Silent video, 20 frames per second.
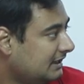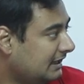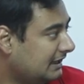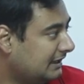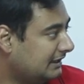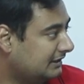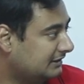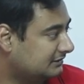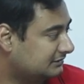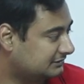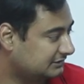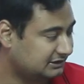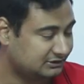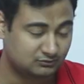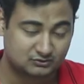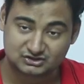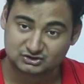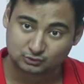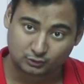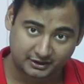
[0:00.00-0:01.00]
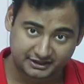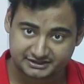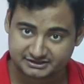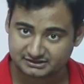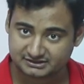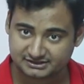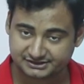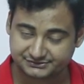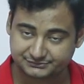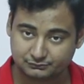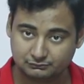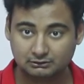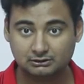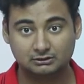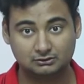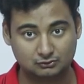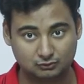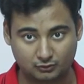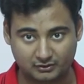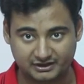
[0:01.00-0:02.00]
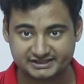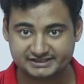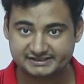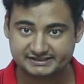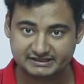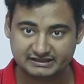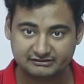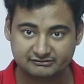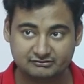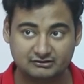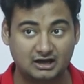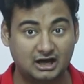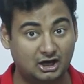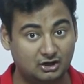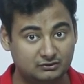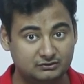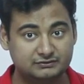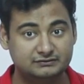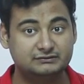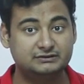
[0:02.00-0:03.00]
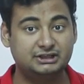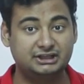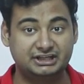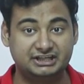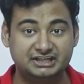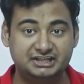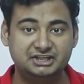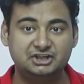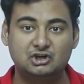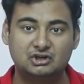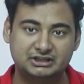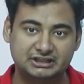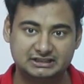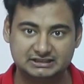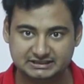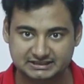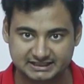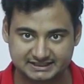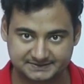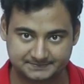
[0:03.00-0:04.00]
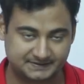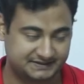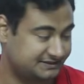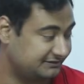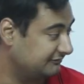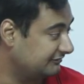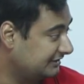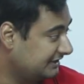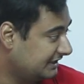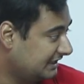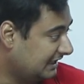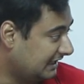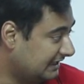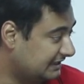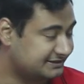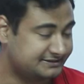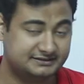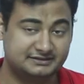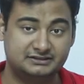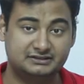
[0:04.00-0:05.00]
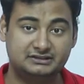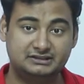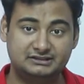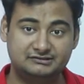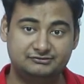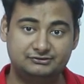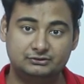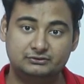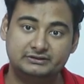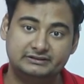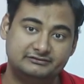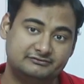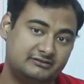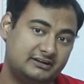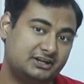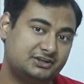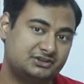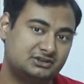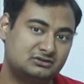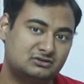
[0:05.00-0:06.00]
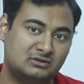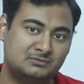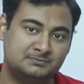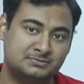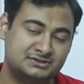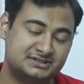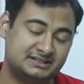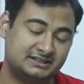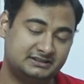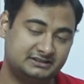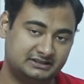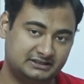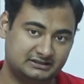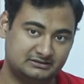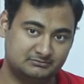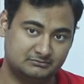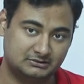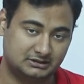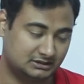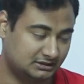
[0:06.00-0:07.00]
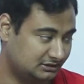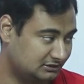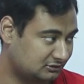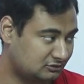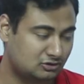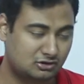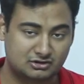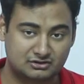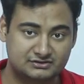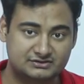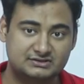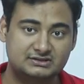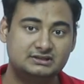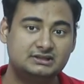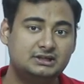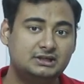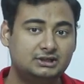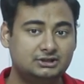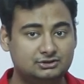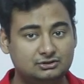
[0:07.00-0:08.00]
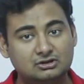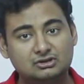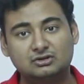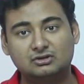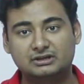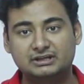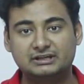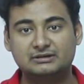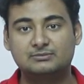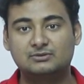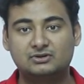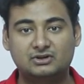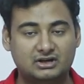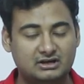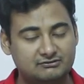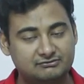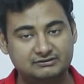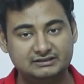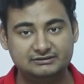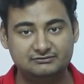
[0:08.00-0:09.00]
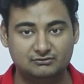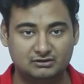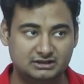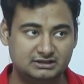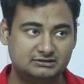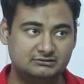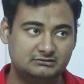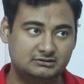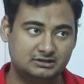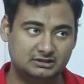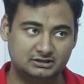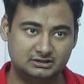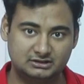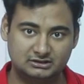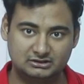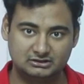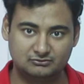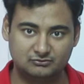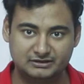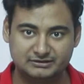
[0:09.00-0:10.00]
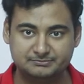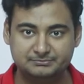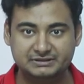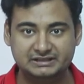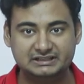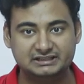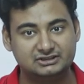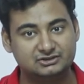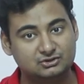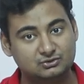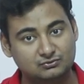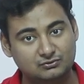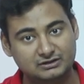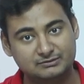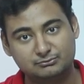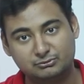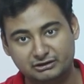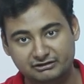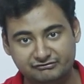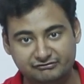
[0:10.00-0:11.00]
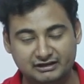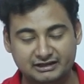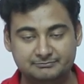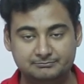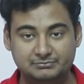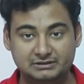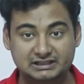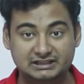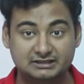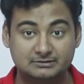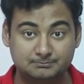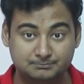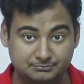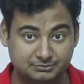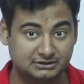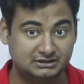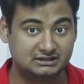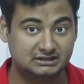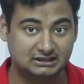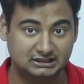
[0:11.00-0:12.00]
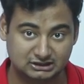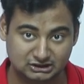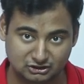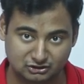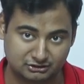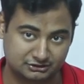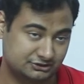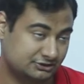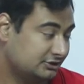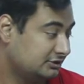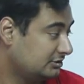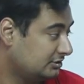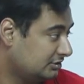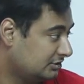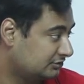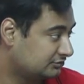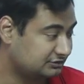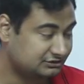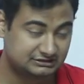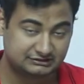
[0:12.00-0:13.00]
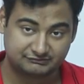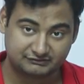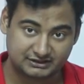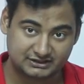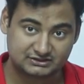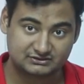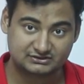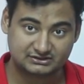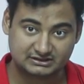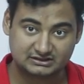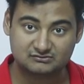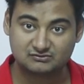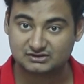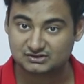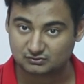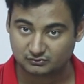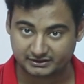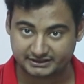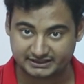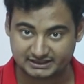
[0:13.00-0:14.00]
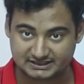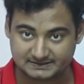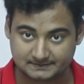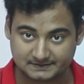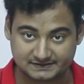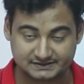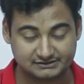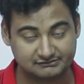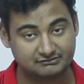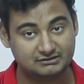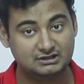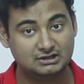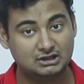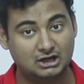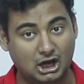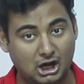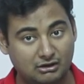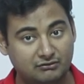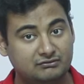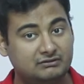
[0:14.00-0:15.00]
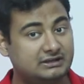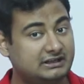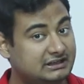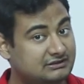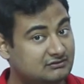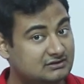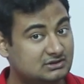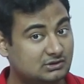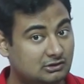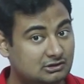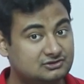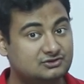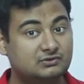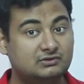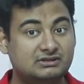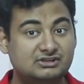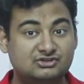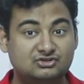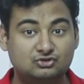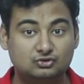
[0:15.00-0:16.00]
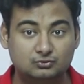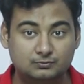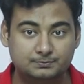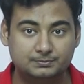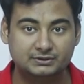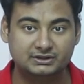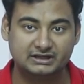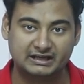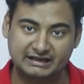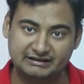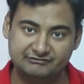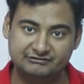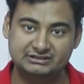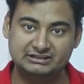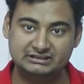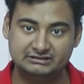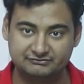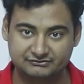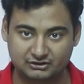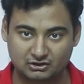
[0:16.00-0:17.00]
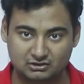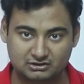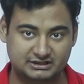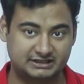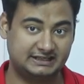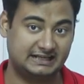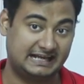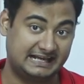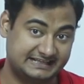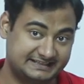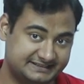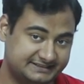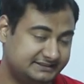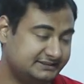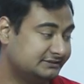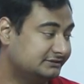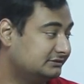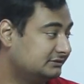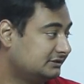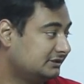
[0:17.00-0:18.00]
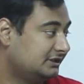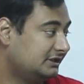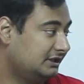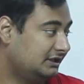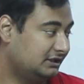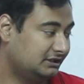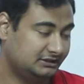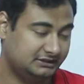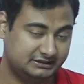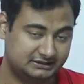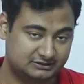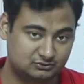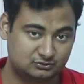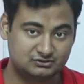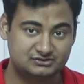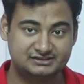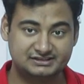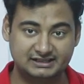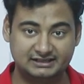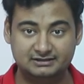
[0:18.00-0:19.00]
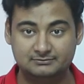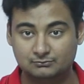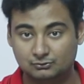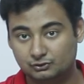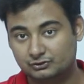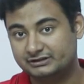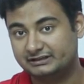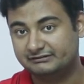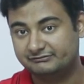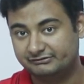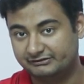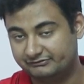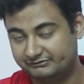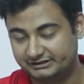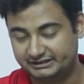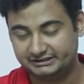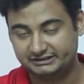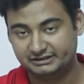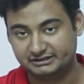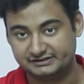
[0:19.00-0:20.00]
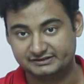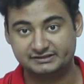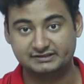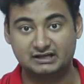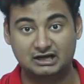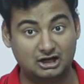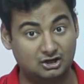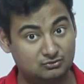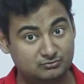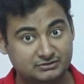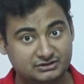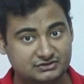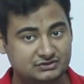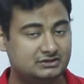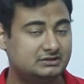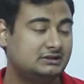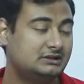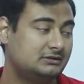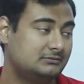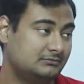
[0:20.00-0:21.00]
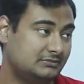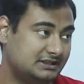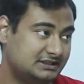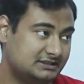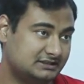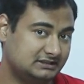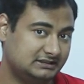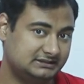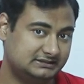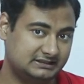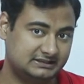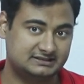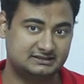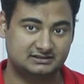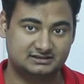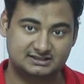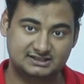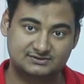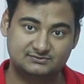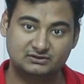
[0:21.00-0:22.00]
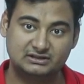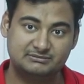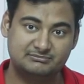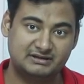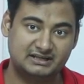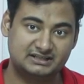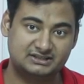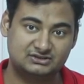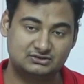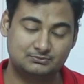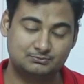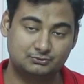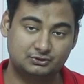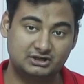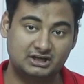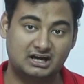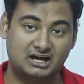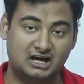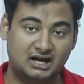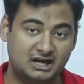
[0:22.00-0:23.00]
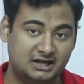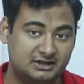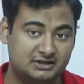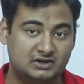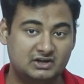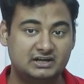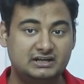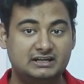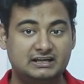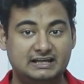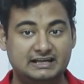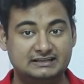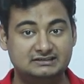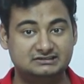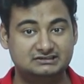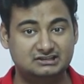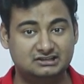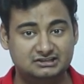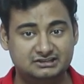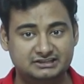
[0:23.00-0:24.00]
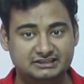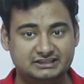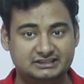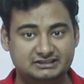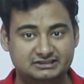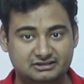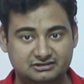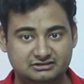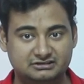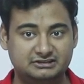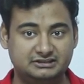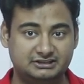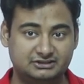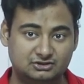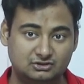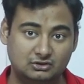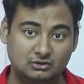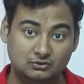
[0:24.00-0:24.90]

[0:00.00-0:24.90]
and it was quite successful quite safe however idiotically expensive as in if you inflation compensate their uh, cost you're talking about roughly 1 uh, 1 billion to 1.5 billion per launch so suffice to say it was quite expensive however it was also a super heavy lift rocket as in it could send more than 50 tons. How much? Basically, they successfully managed to put 130 ton into